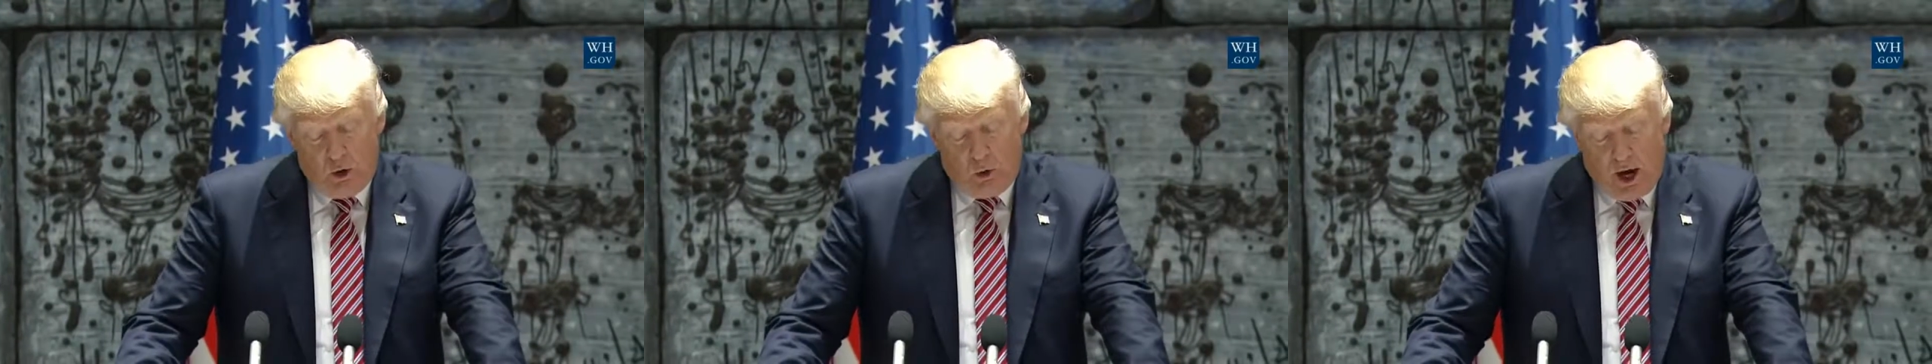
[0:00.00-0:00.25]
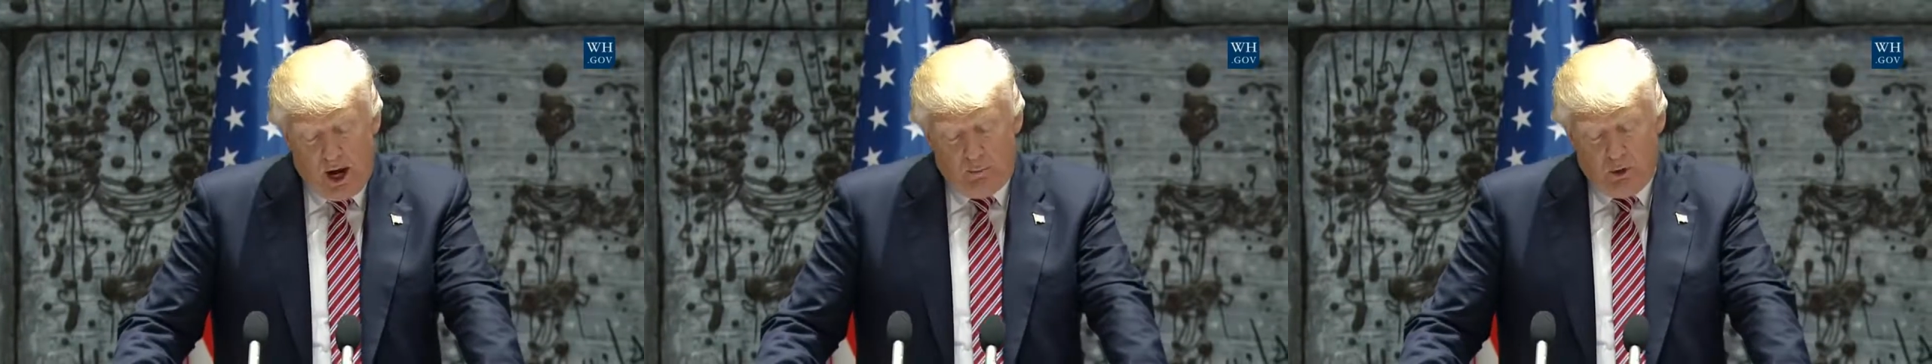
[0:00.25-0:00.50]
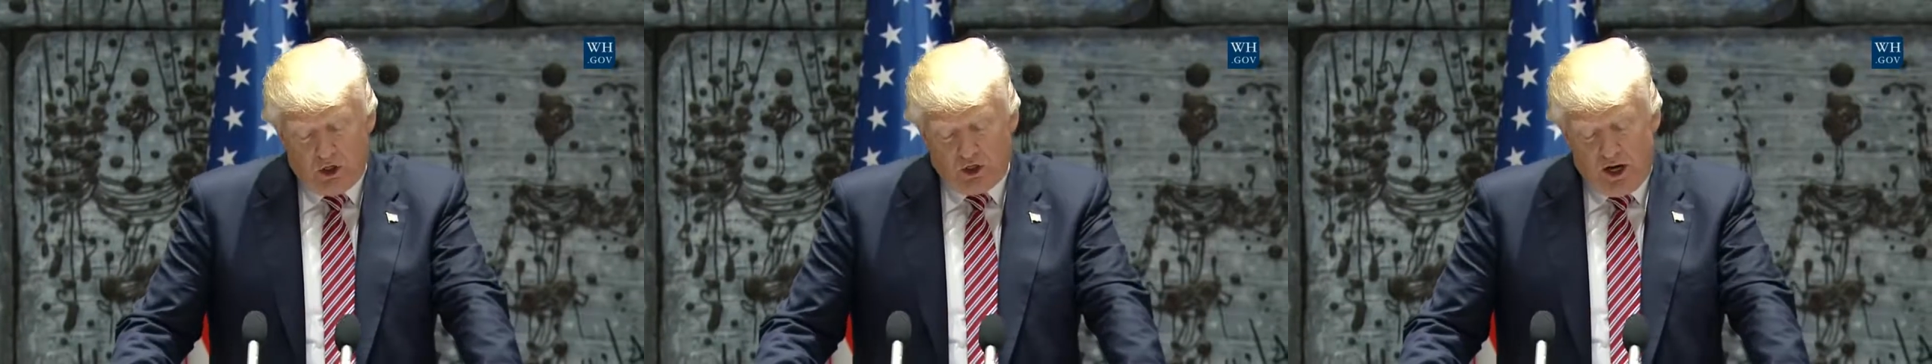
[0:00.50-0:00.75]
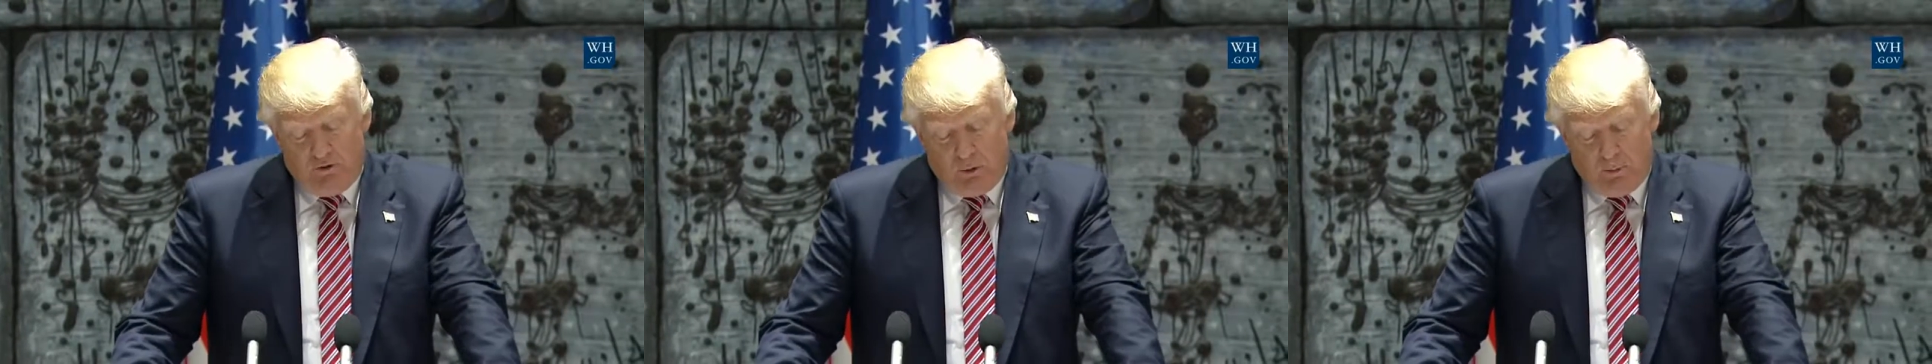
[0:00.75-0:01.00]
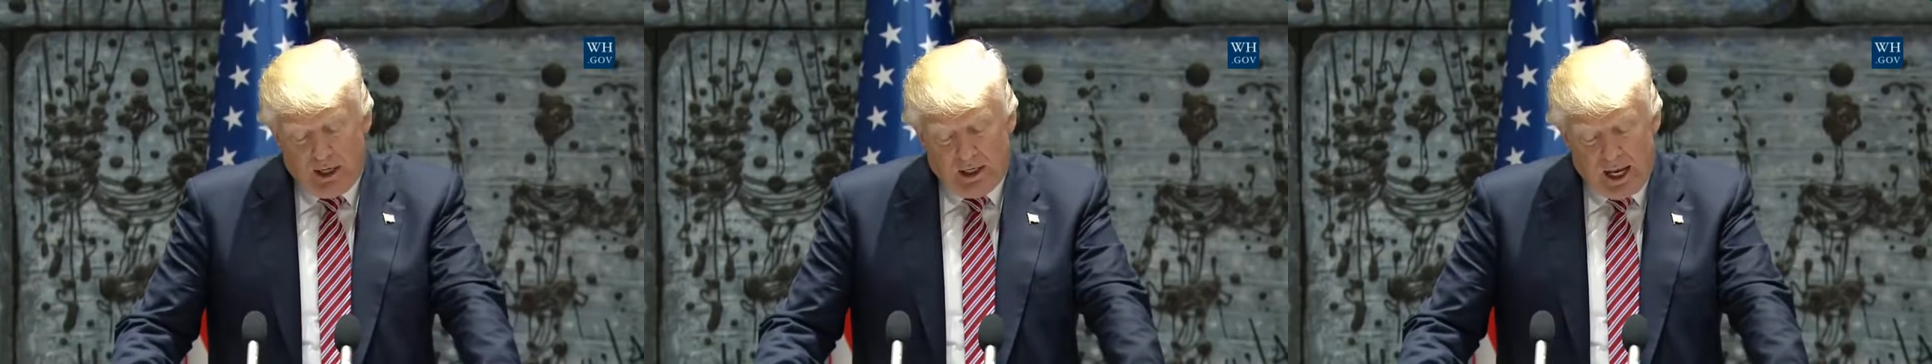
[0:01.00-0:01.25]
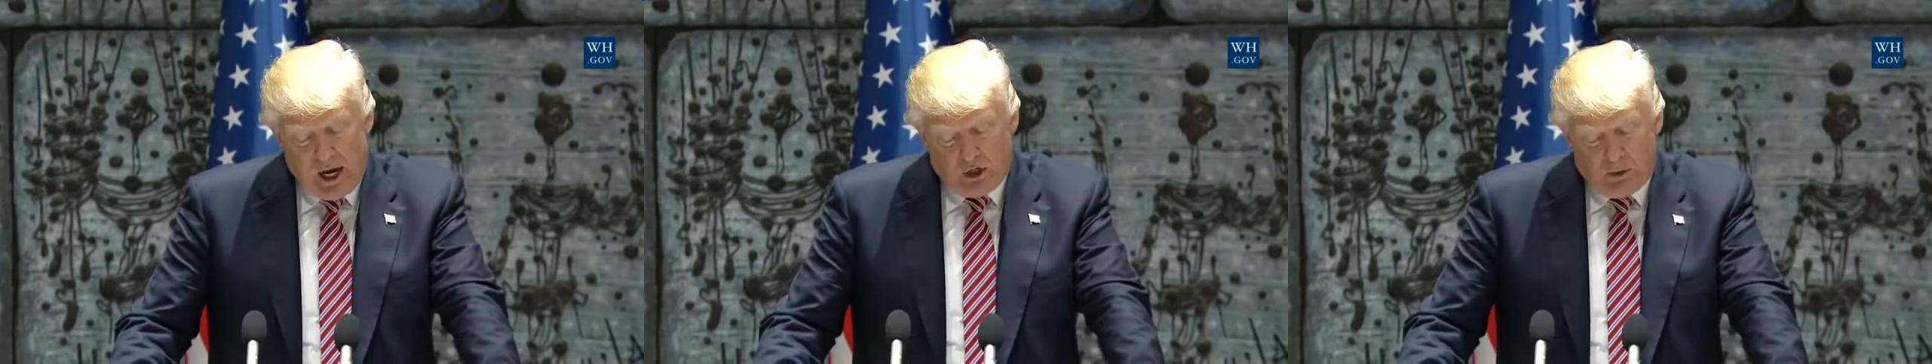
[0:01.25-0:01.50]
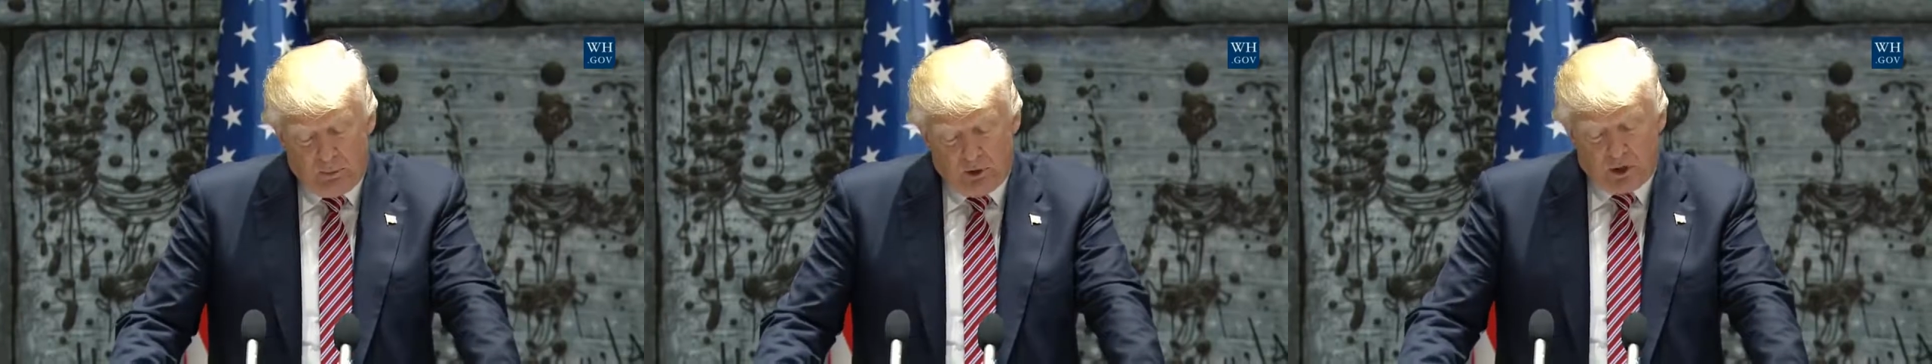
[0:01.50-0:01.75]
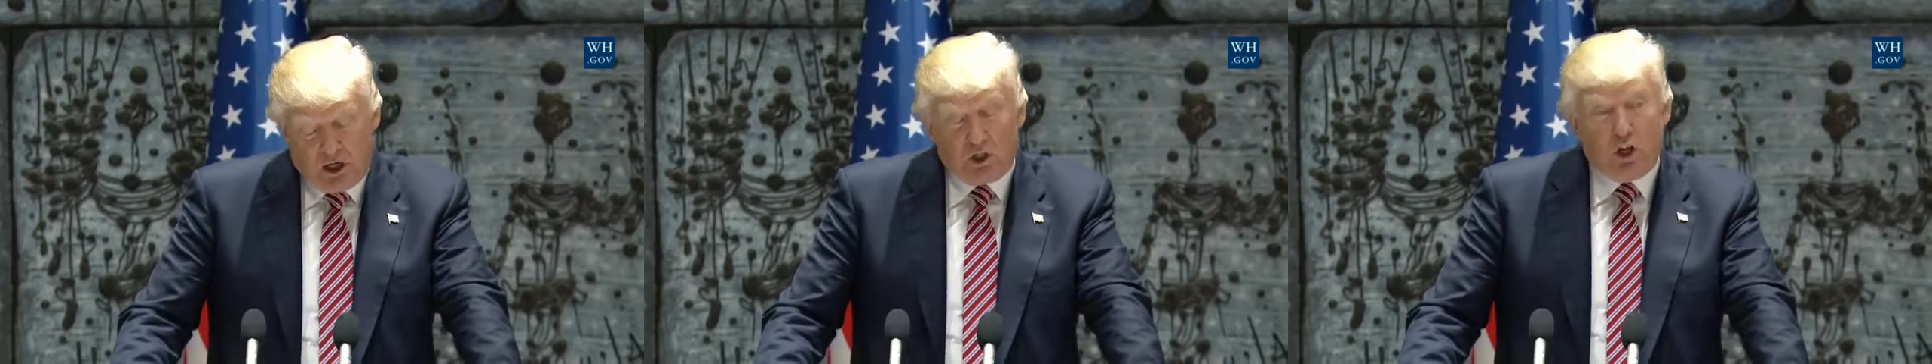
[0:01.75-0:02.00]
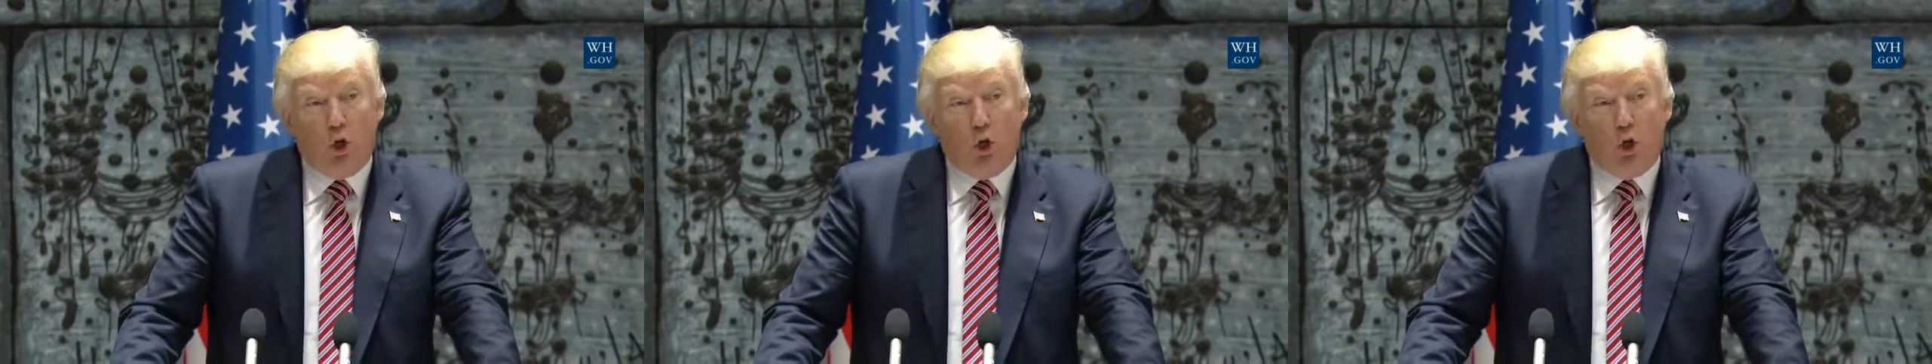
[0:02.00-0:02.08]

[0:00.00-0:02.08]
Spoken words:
Iran must never be allowed to possess